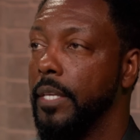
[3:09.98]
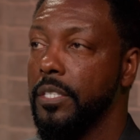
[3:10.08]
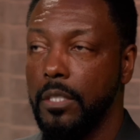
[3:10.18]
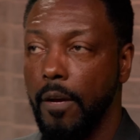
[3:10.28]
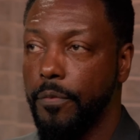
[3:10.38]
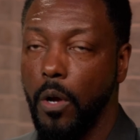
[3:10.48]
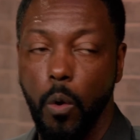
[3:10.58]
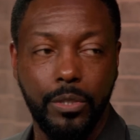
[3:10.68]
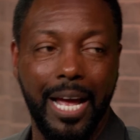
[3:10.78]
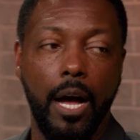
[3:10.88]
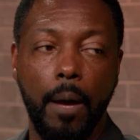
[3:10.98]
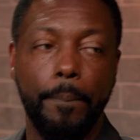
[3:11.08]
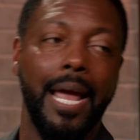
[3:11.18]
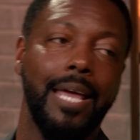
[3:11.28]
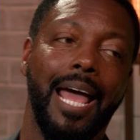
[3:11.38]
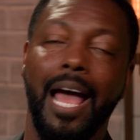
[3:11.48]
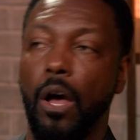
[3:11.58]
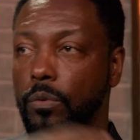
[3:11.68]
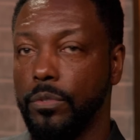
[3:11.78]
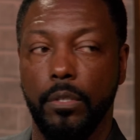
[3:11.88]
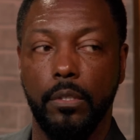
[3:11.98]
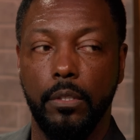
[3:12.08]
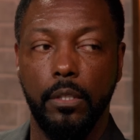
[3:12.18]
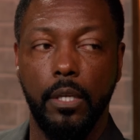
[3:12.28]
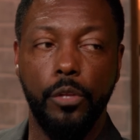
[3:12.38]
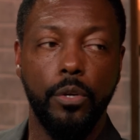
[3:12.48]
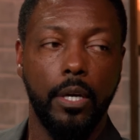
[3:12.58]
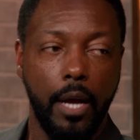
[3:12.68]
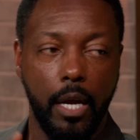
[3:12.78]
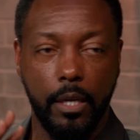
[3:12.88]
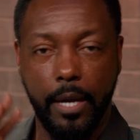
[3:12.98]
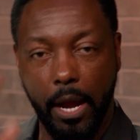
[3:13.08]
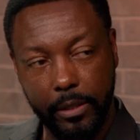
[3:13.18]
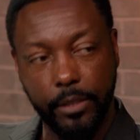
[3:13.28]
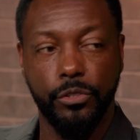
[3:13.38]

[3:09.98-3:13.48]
This stuff goes up and out. And you can kind of calculate the